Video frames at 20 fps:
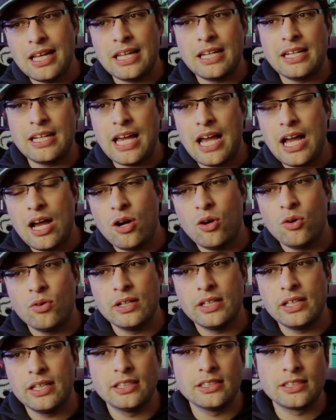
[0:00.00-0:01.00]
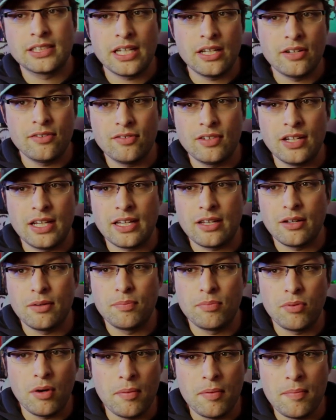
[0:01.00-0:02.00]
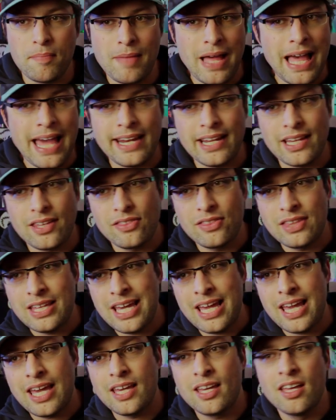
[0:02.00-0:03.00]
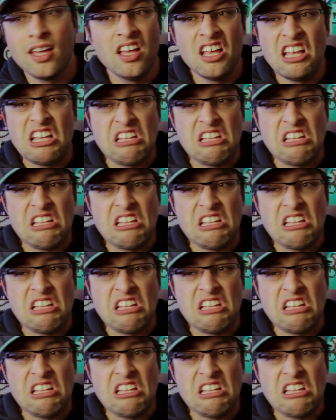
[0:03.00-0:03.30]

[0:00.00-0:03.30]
and how it is kind of like a problematic thing?